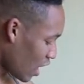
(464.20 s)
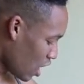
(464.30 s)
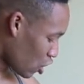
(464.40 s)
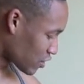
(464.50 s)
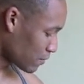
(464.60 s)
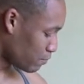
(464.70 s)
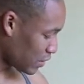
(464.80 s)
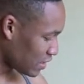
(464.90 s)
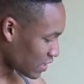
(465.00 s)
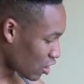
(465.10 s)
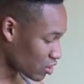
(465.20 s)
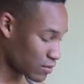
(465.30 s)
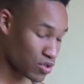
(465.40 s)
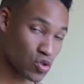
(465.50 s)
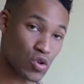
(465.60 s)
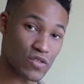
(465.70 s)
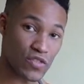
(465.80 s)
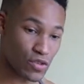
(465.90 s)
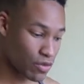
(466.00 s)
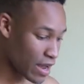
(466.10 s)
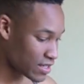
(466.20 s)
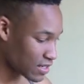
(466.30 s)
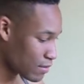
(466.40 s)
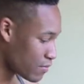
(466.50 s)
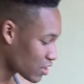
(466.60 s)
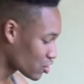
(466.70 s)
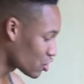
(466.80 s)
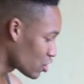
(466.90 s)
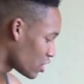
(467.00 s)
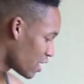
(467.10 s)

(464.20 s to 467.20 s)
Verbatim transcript: I got some beans, I got some sauce for the rice and the mixture.